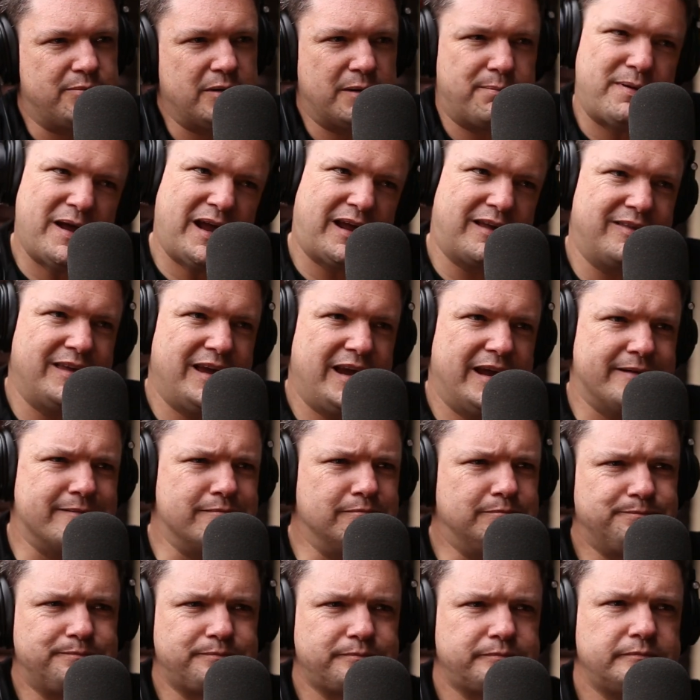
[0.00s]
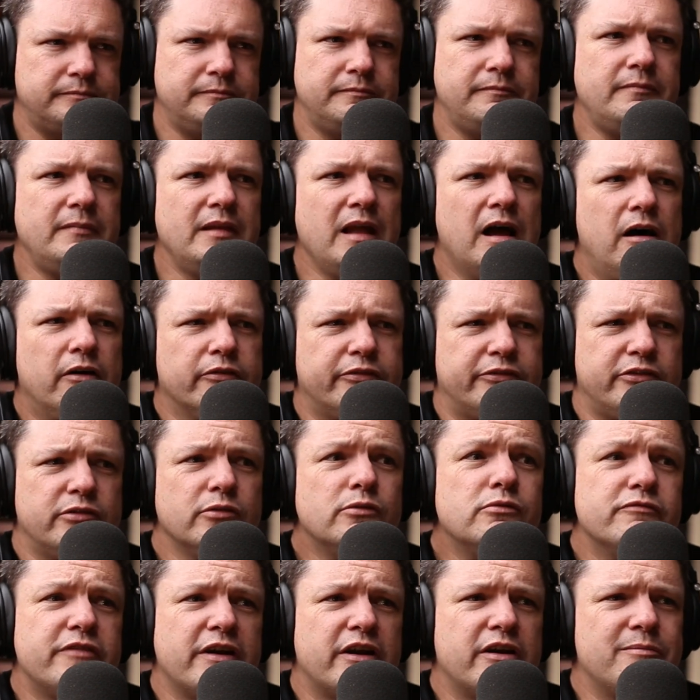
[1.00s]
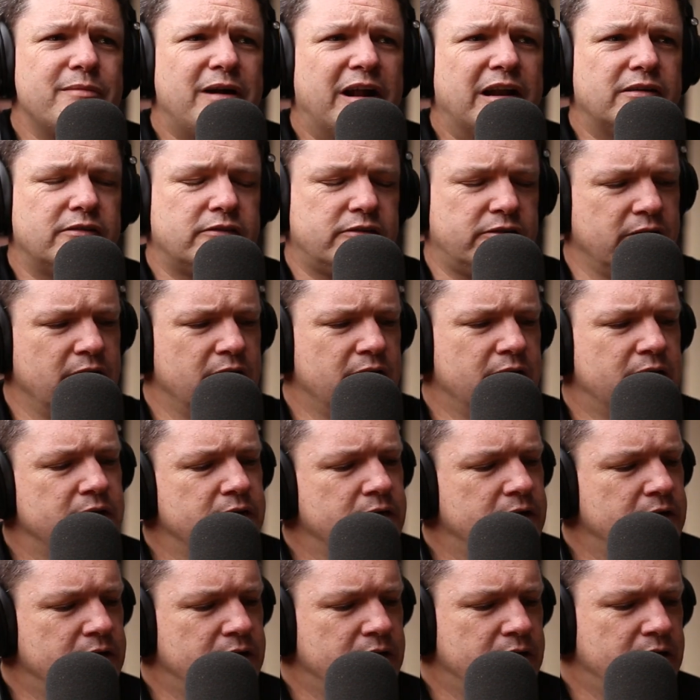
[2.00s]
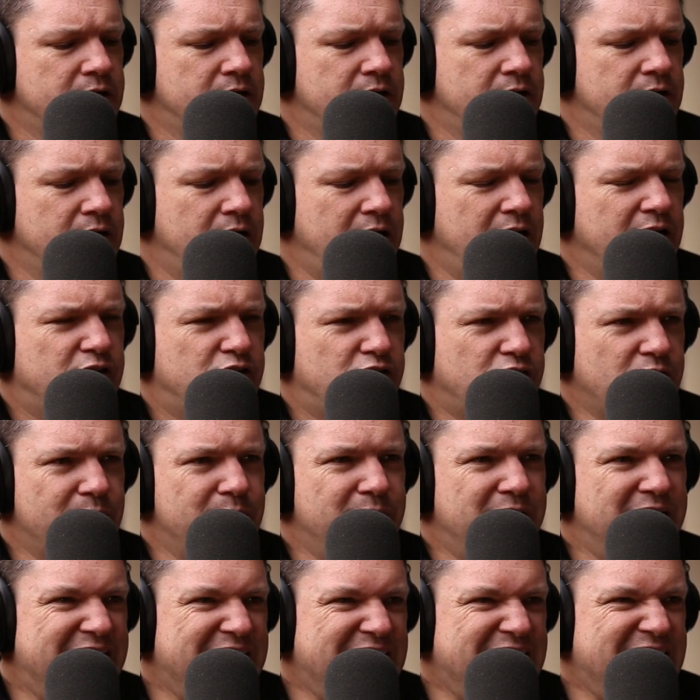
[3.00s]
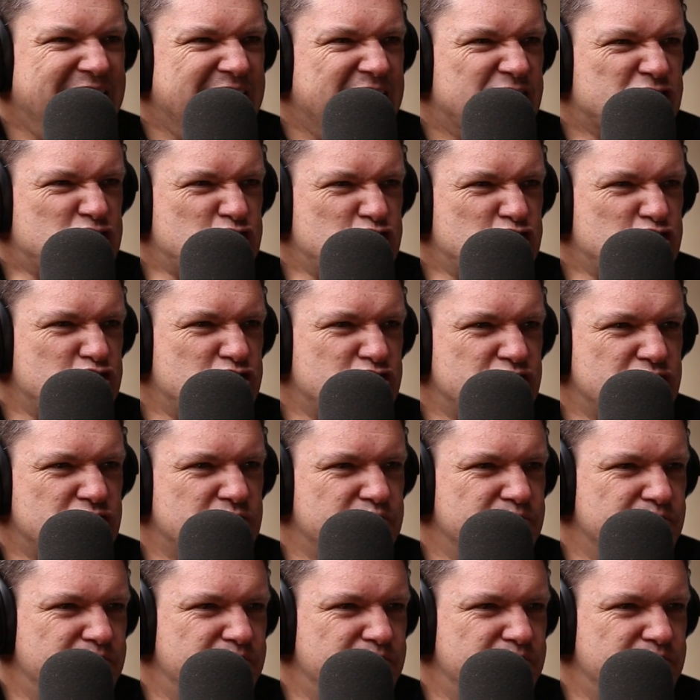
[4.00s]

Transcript: But back then, I was still very much a Jim Lee-ish.